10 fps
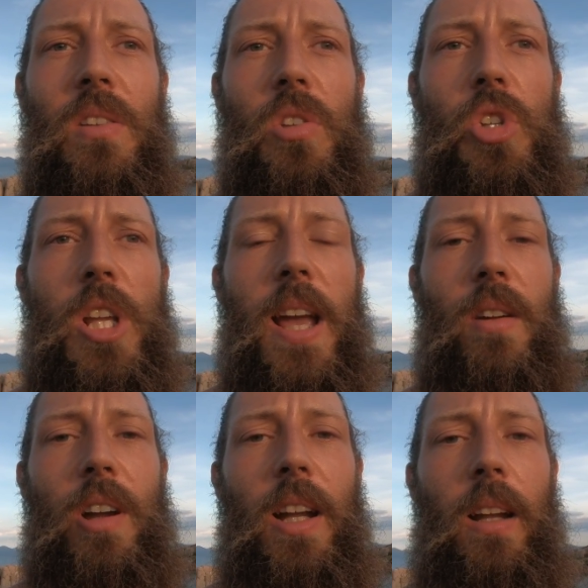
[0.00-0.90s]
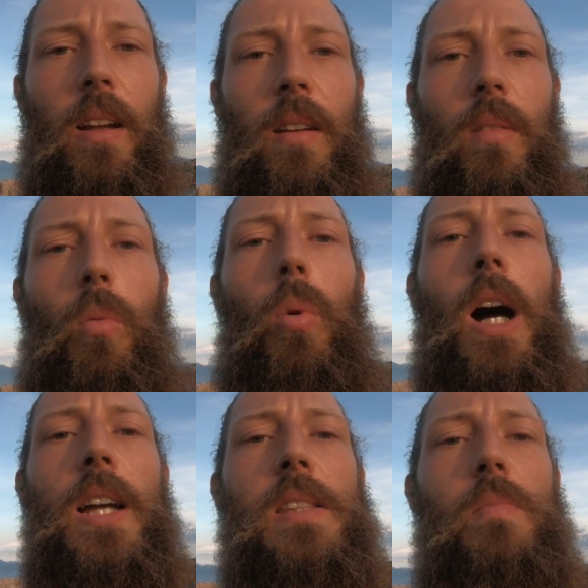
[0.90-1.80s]
sharing
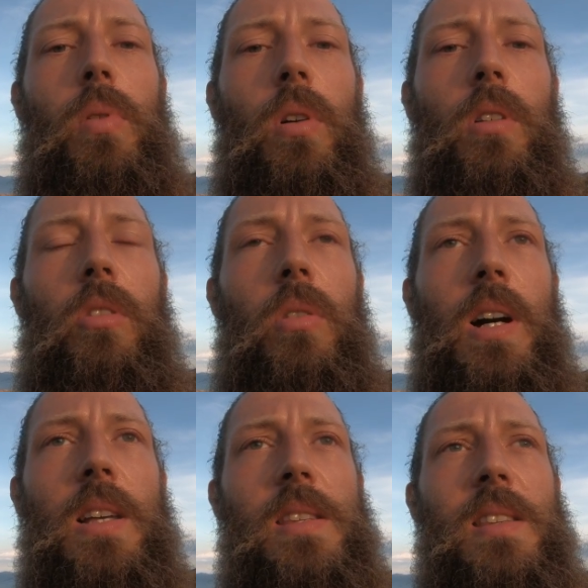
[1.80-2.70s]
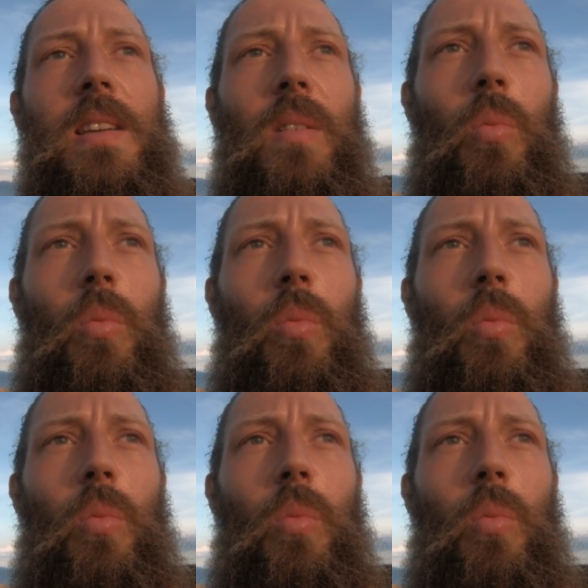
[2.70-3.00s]
why it's important to us,